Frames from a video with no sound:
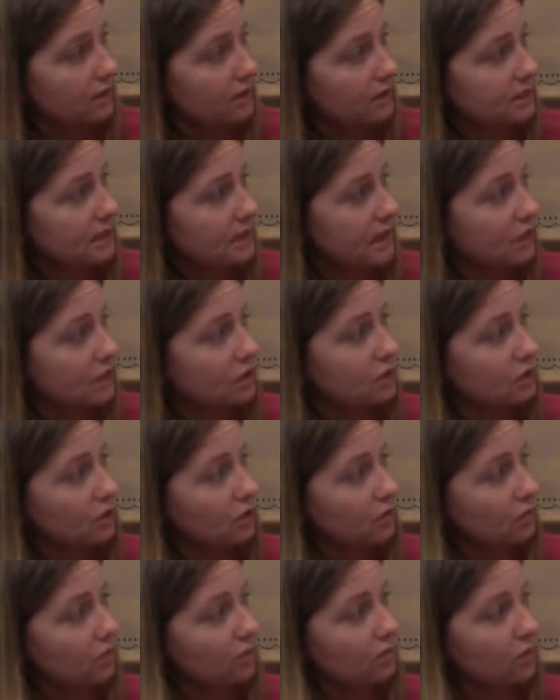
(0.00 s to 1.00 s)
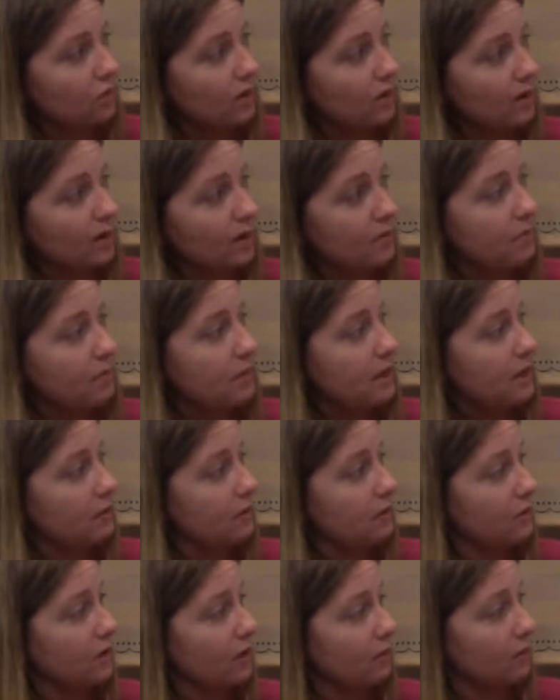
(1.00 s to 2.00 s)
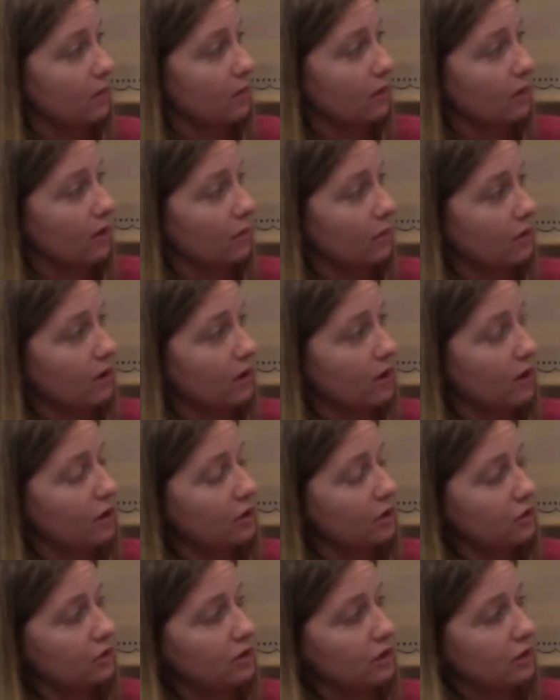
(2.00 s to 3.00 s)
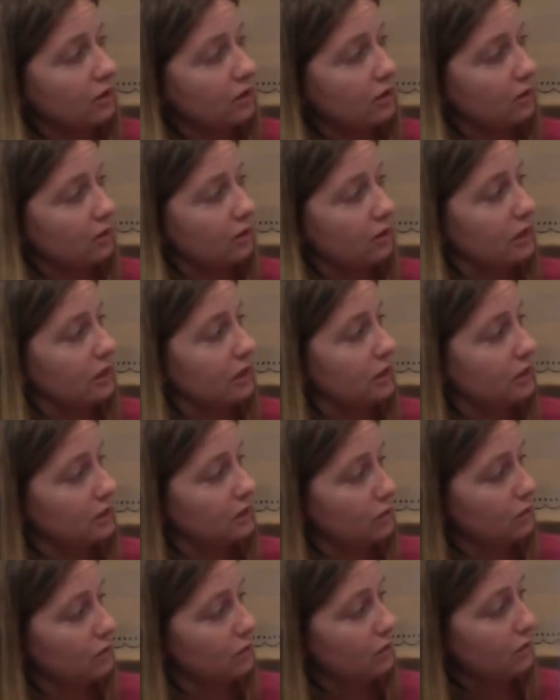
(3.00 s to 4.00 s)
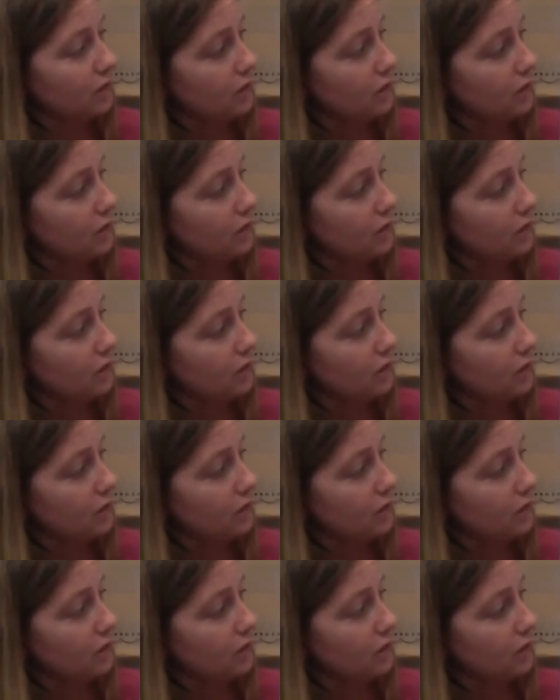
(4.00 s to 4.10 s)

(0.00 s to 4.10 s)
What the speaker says: because I don't want a bigger number than 132.